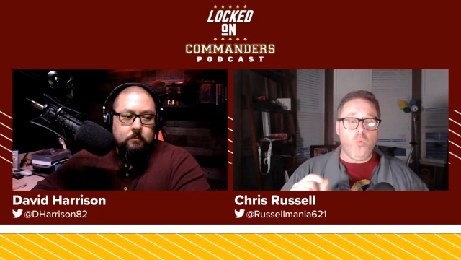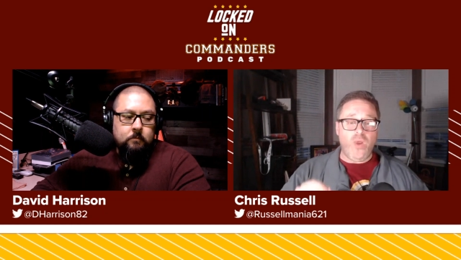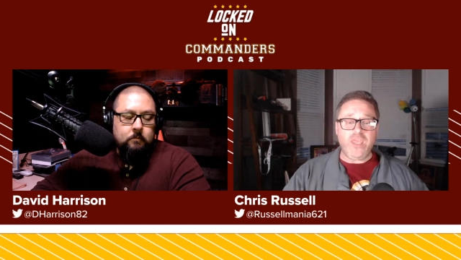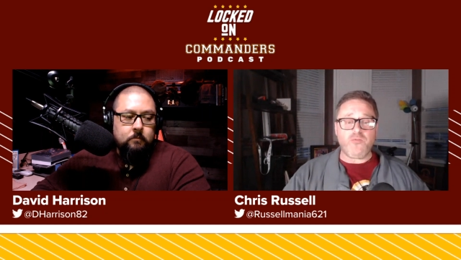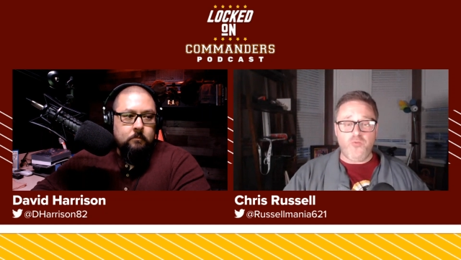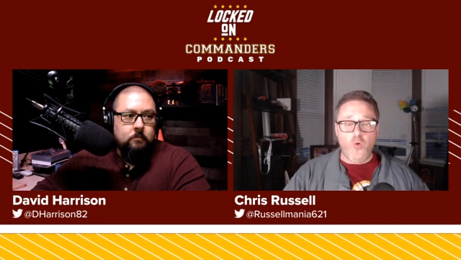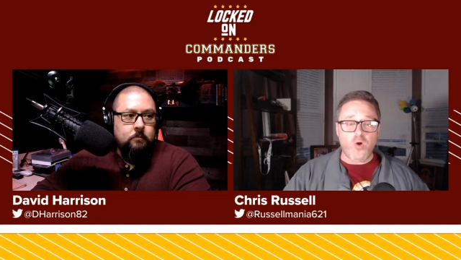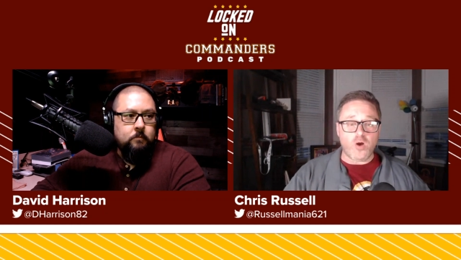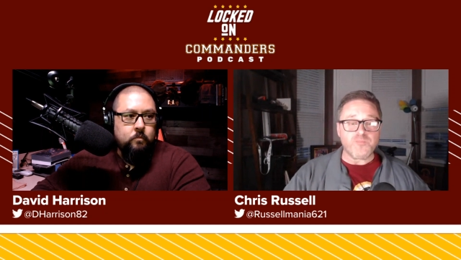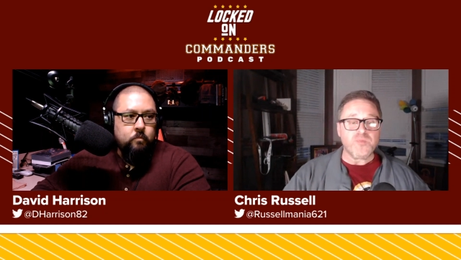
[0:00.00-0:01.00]
Speaker 1: week
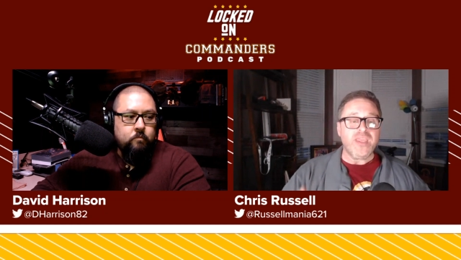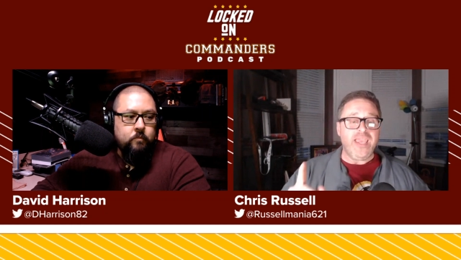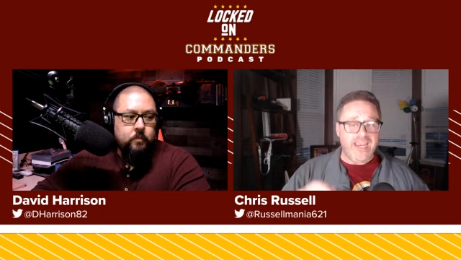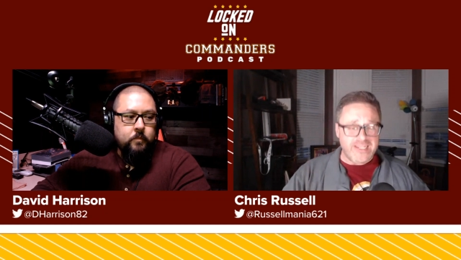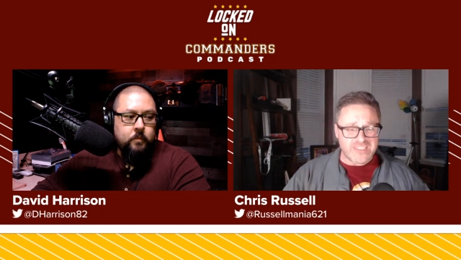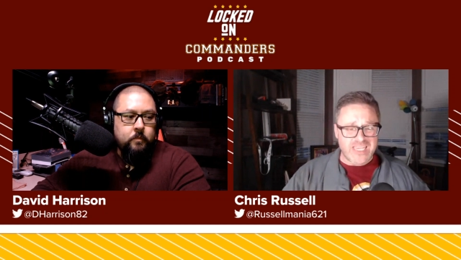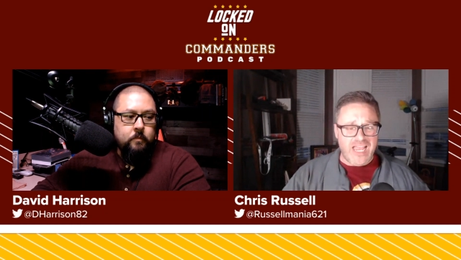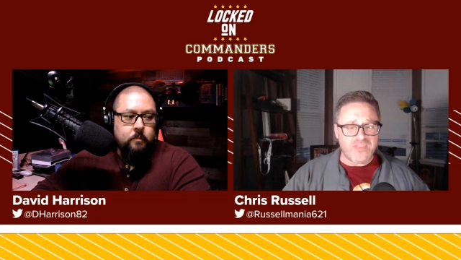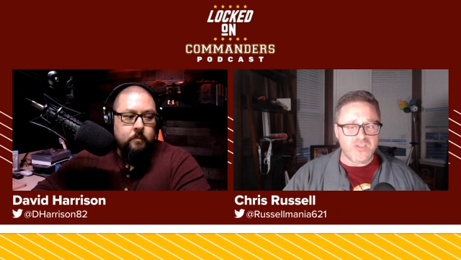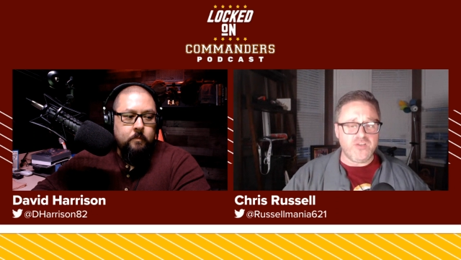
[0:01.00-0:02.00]
four,
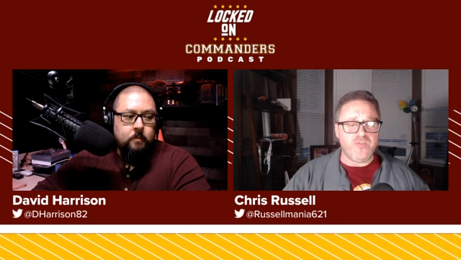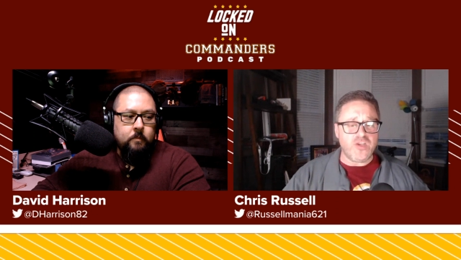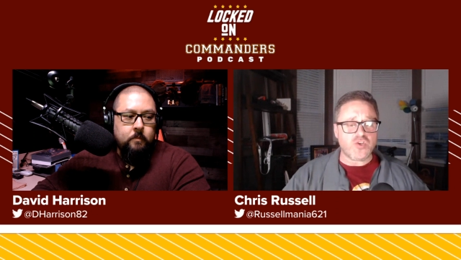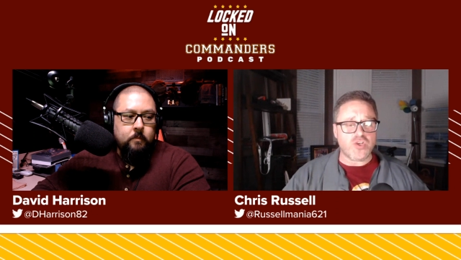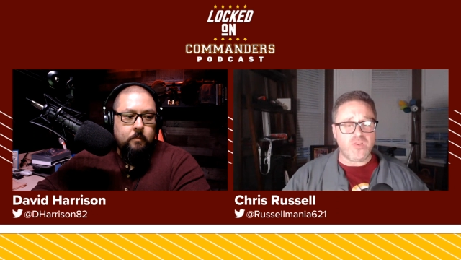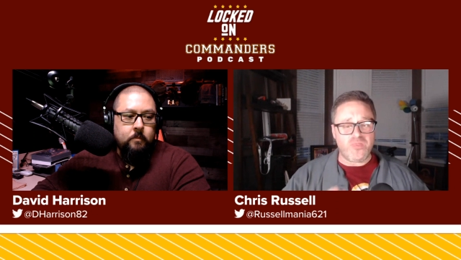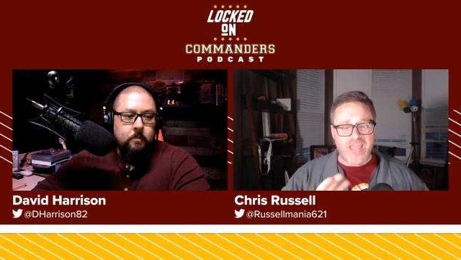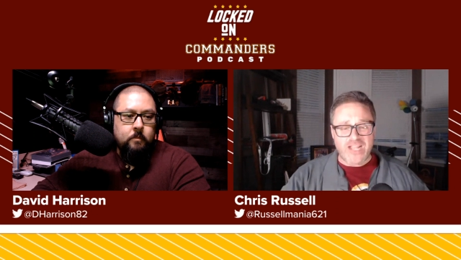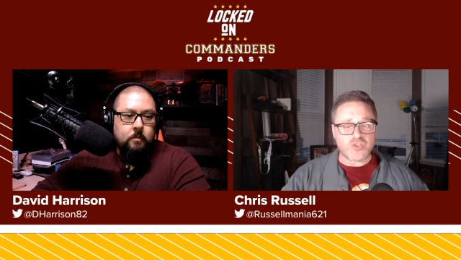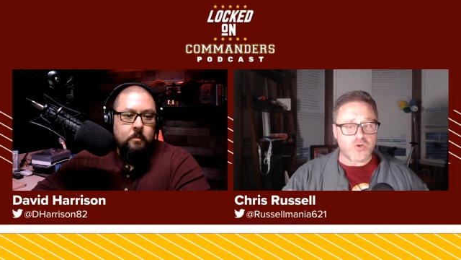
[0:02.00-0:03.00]
inside the division.
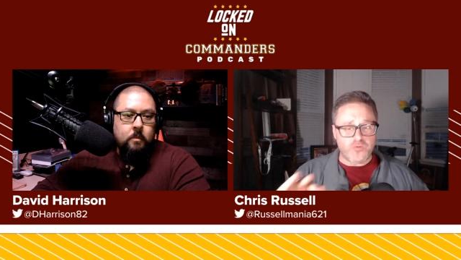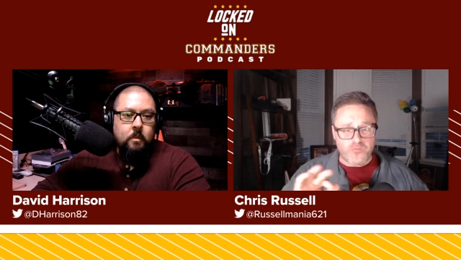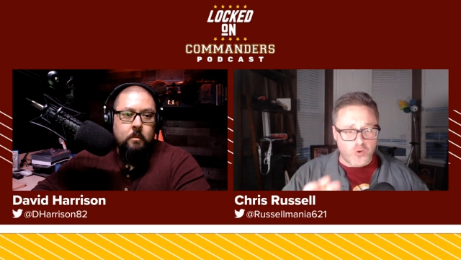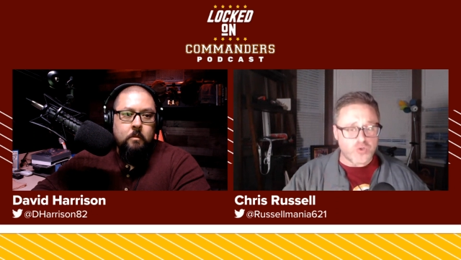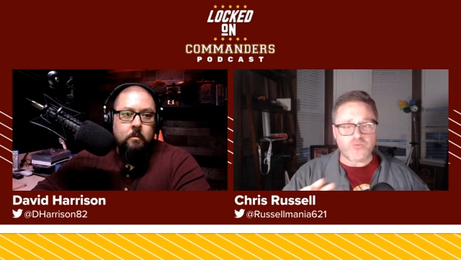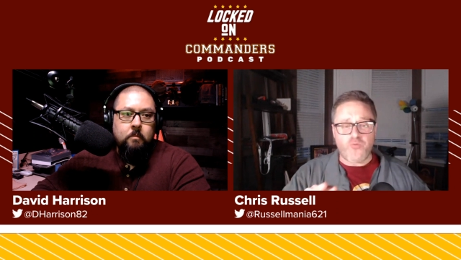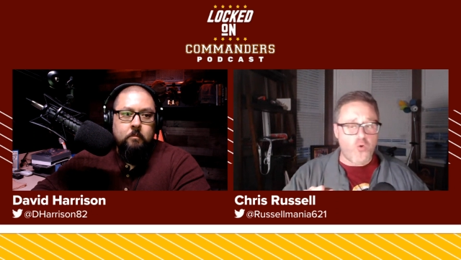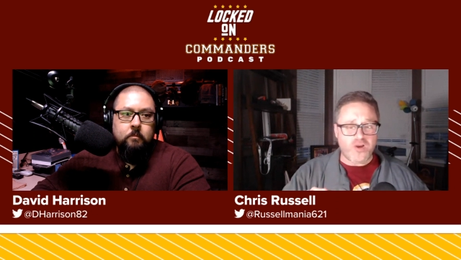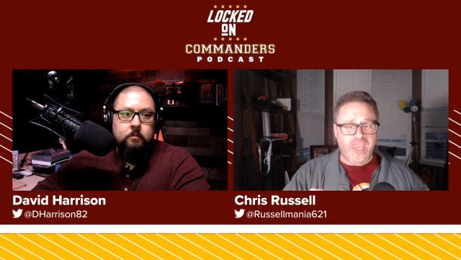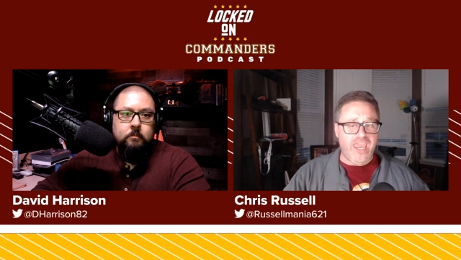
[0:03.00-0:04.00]
That's your first
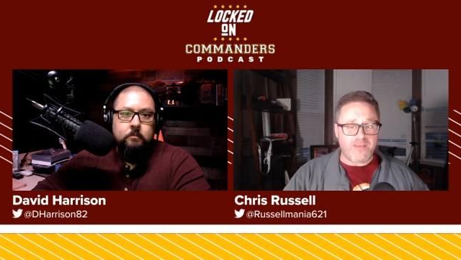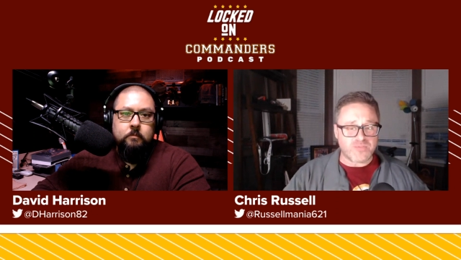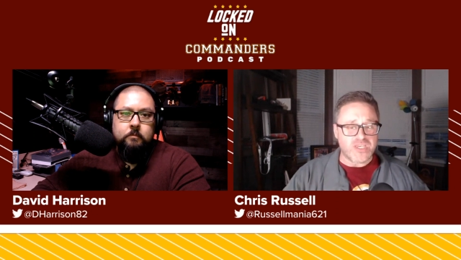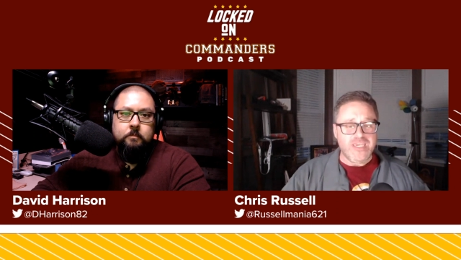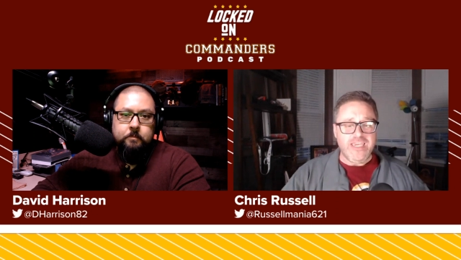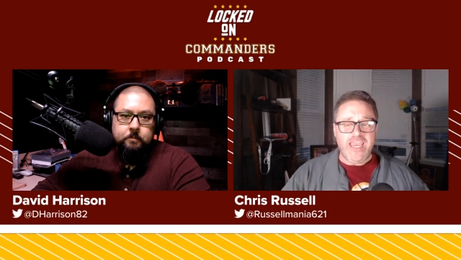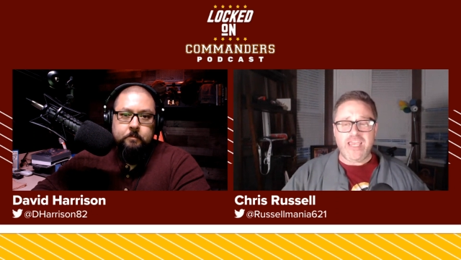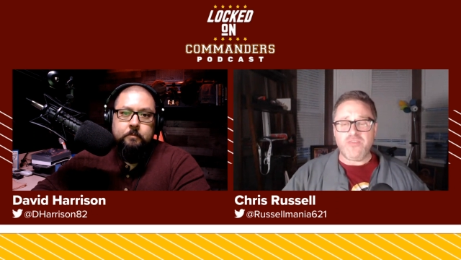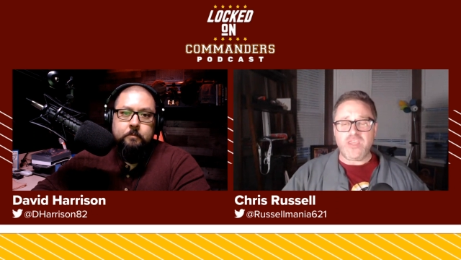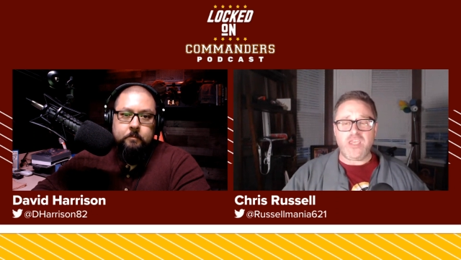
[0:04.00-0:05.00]
four games
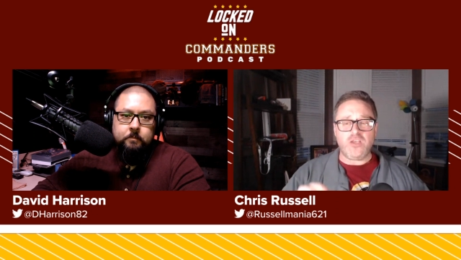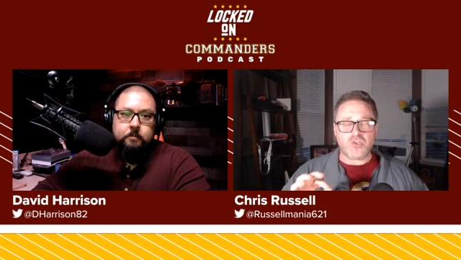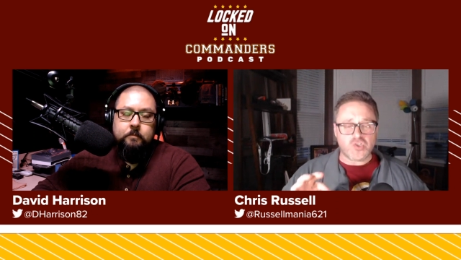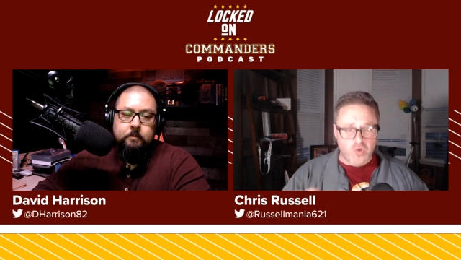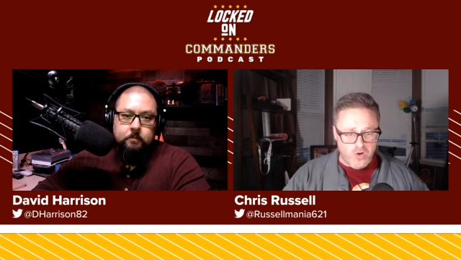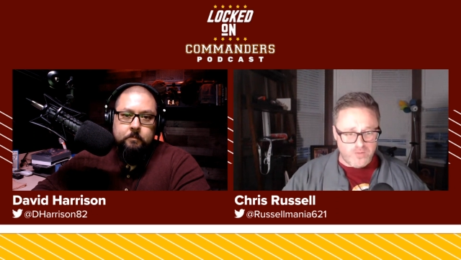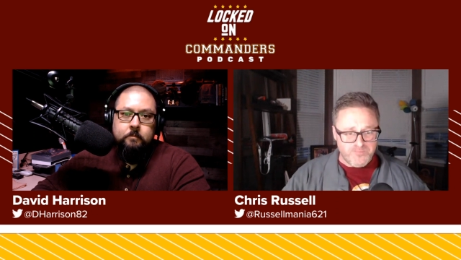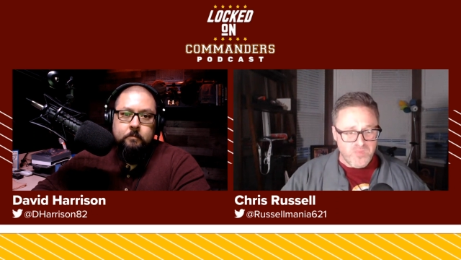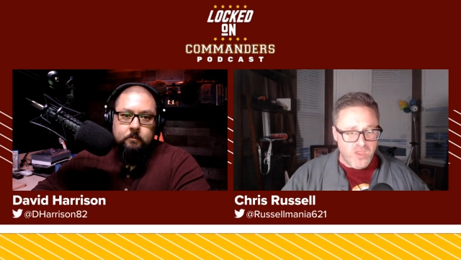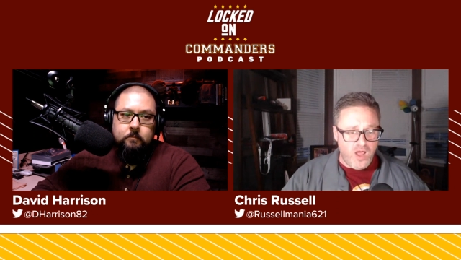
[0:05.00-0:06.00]
in the
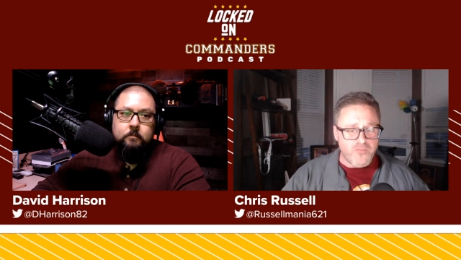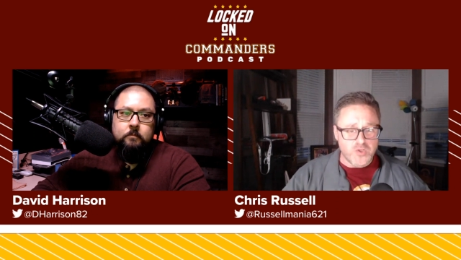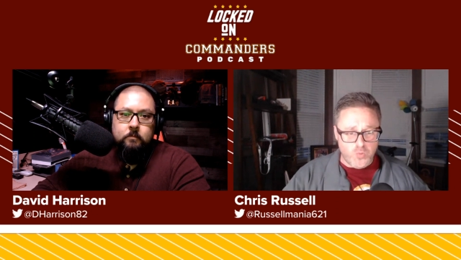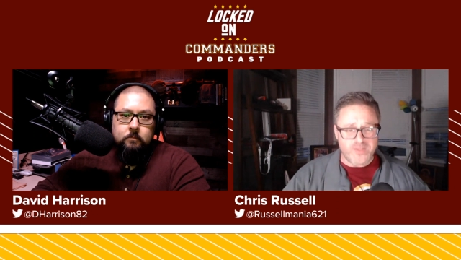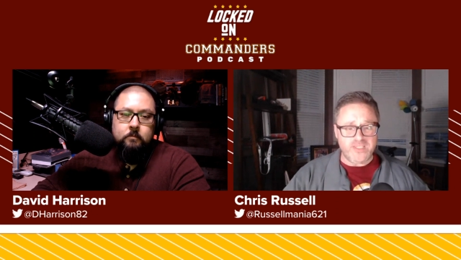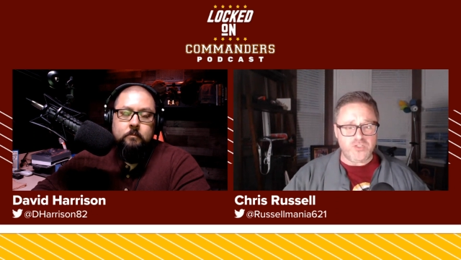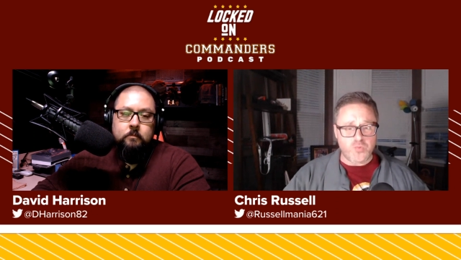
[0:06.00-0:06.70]
start of the twenty